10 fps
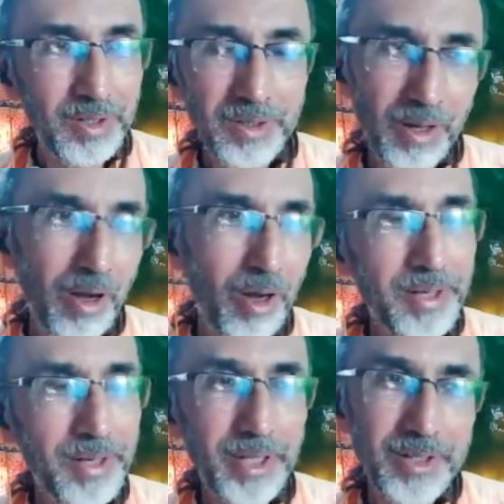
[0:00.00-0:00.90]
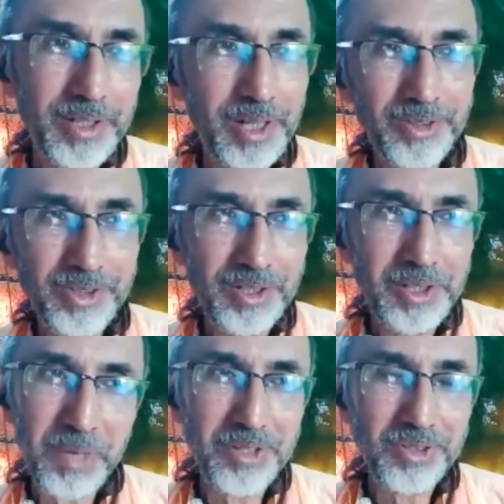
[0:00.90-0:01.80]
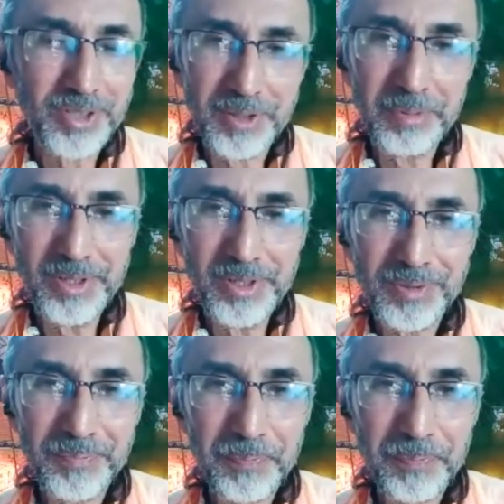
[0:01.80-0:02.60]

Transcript: love and dedication in my service.